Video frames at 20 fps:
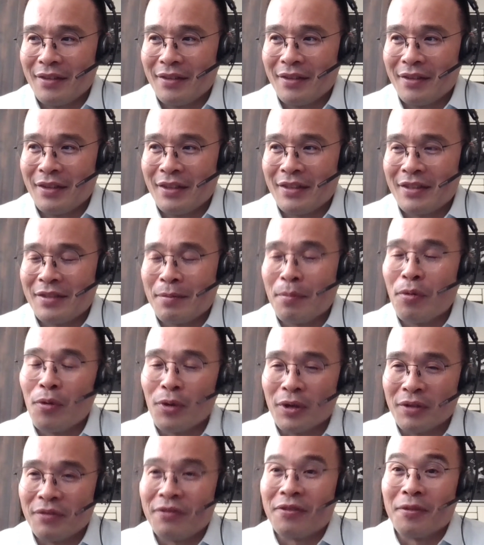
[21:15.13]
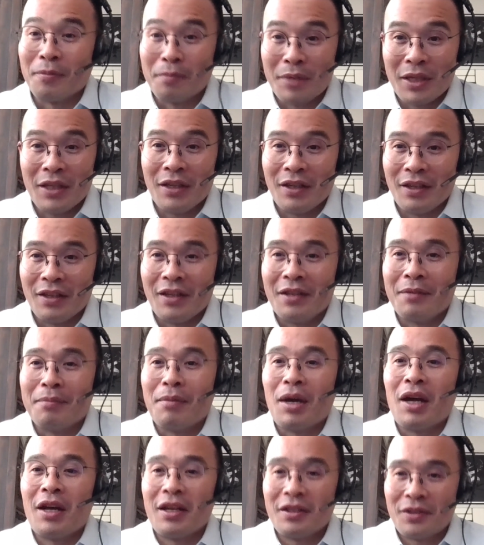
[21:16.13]
it's important for me in
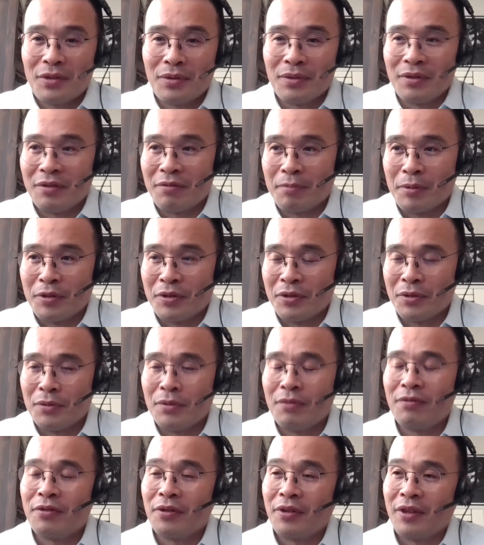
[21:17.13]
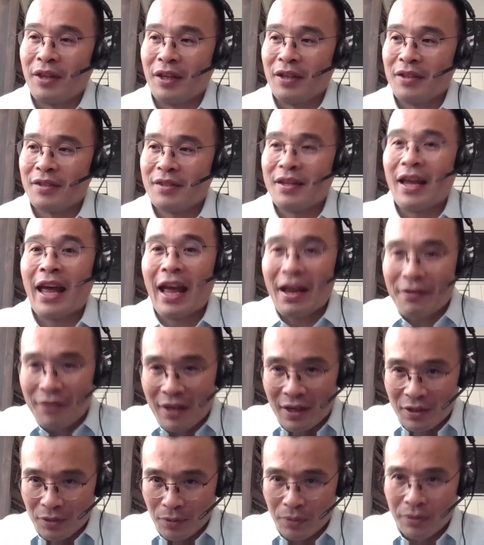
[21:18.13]
my sort of pursuit for things to have
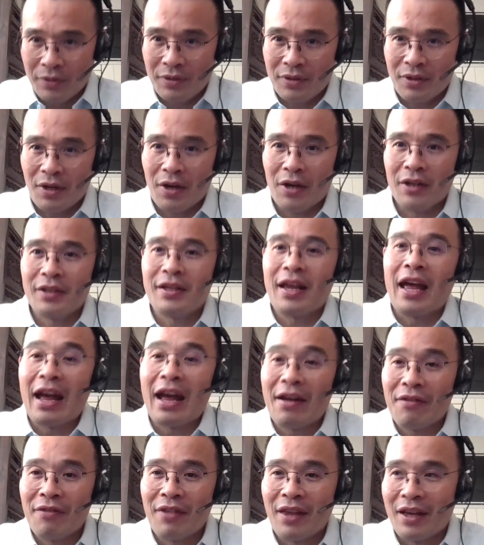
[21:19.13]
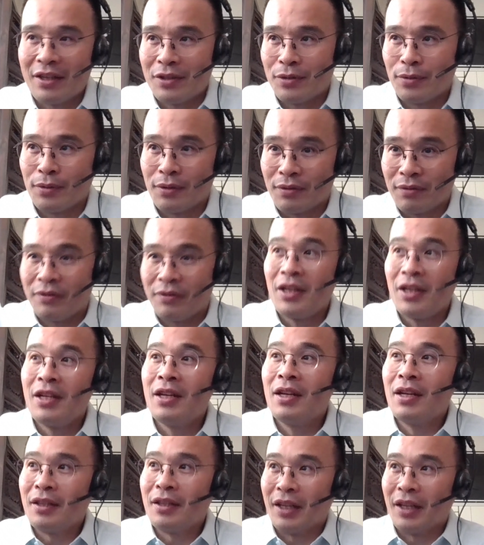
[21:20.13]
that North Star, to have that sort of
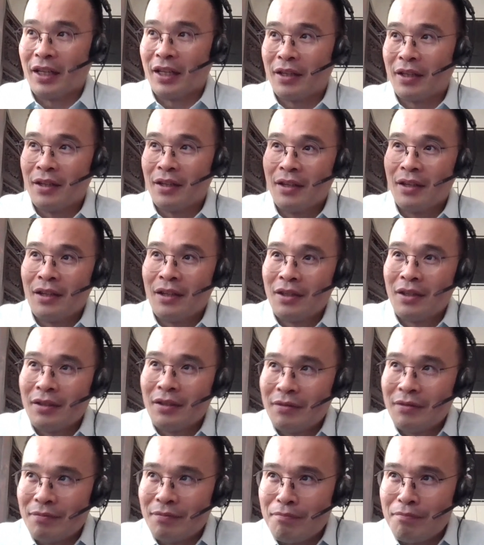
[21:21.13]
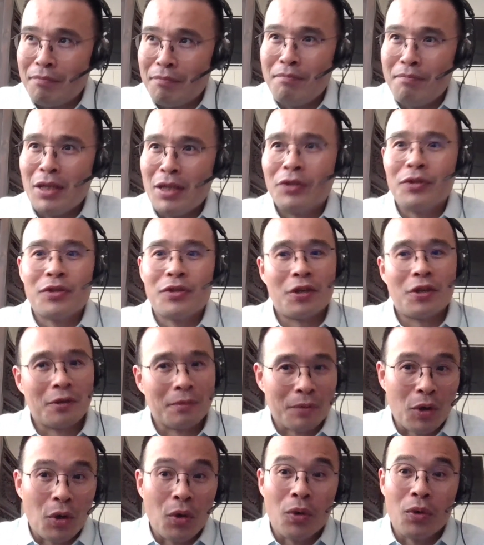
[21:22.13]
like middle
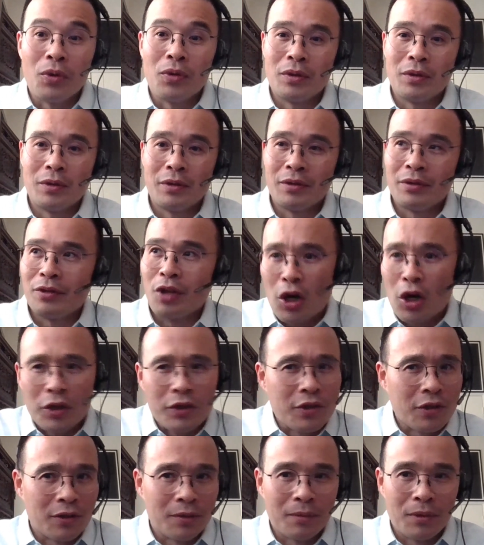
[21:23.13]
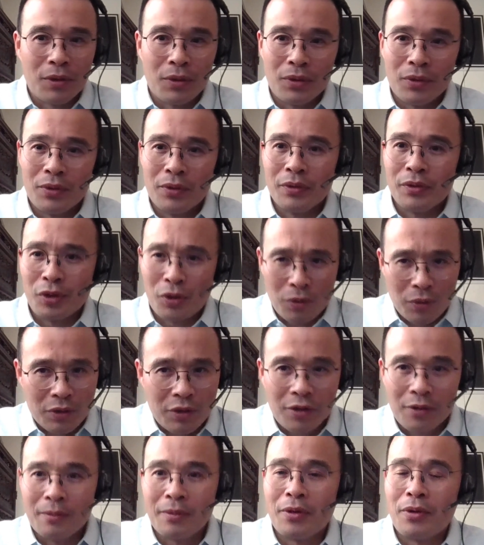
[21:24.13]
term goal, long term goal, short
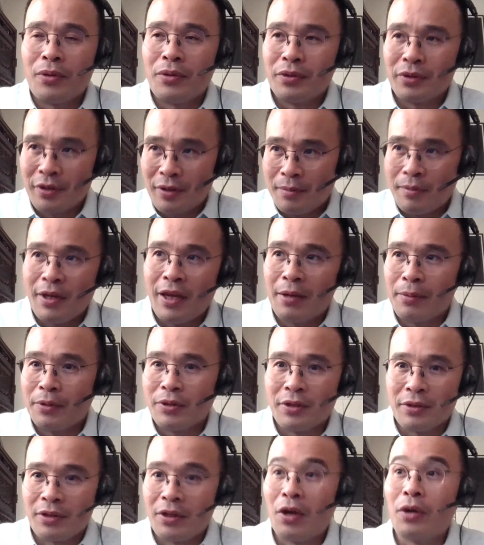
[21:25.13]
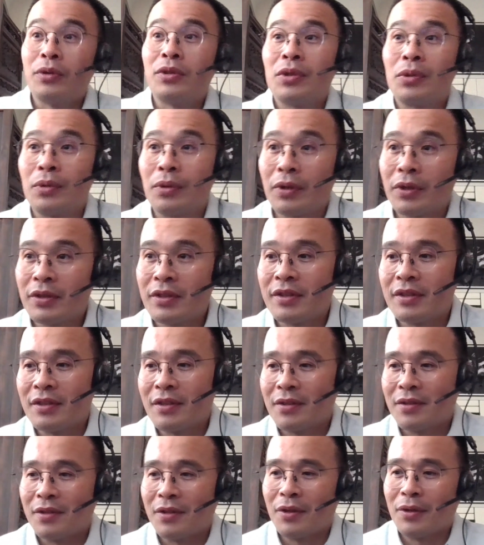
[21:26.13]
term goals to be able to go towards.
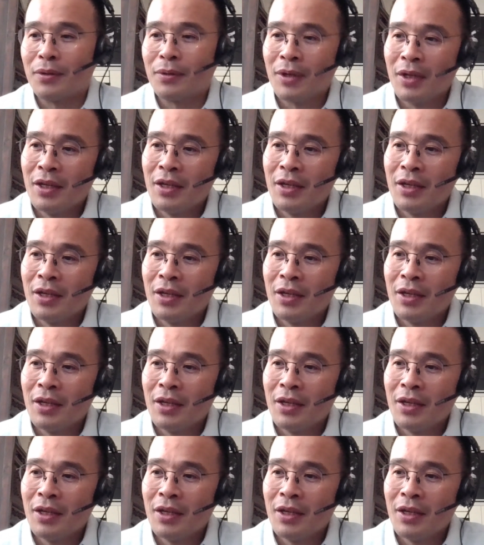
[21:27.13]
And so